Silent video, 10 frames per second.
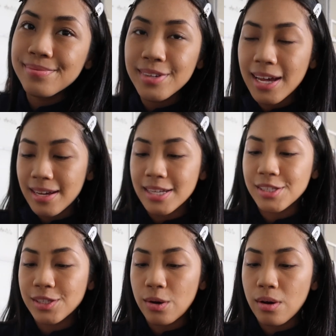Okay,
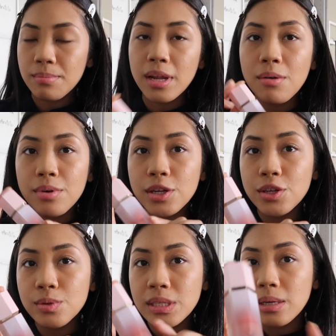so I'm now gonna
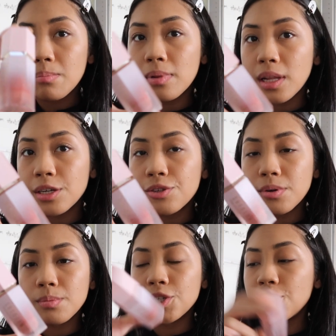use some blush
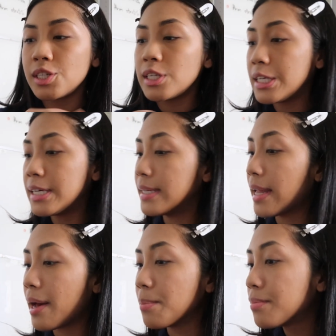from She
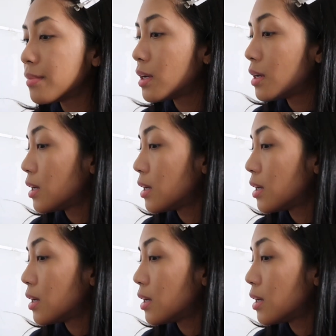Glam.